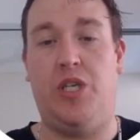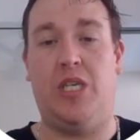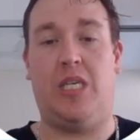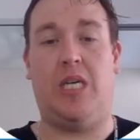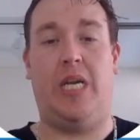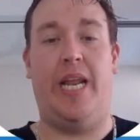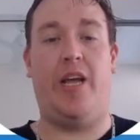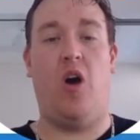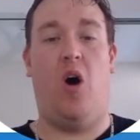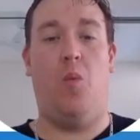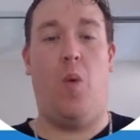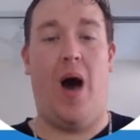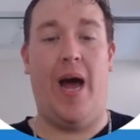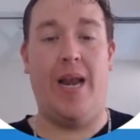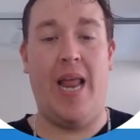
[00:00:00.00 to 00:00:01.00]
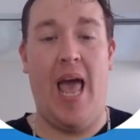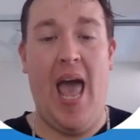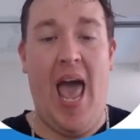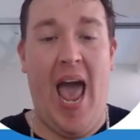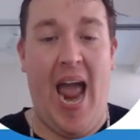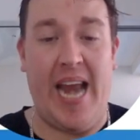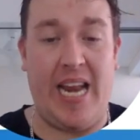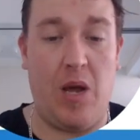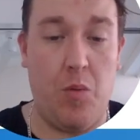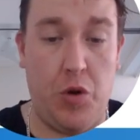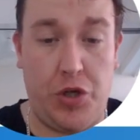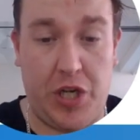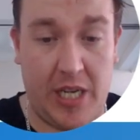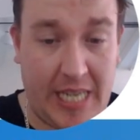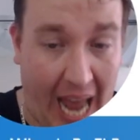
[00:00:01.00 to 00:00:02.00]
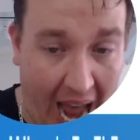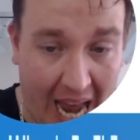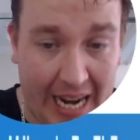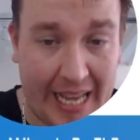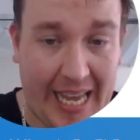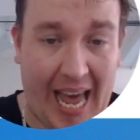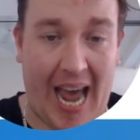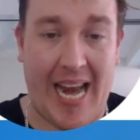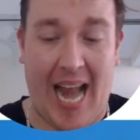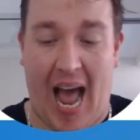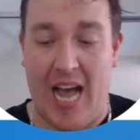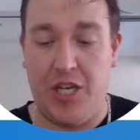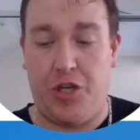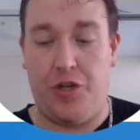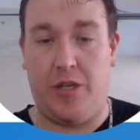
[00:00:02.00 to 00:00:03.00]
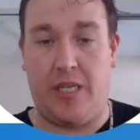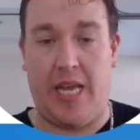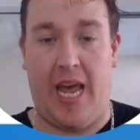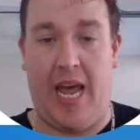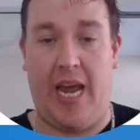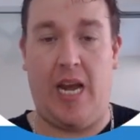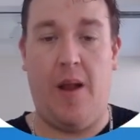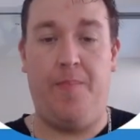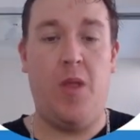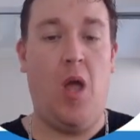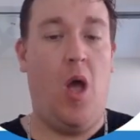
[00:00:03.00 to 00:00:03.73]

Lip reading: just click on one and it would just allocate, as you've seen,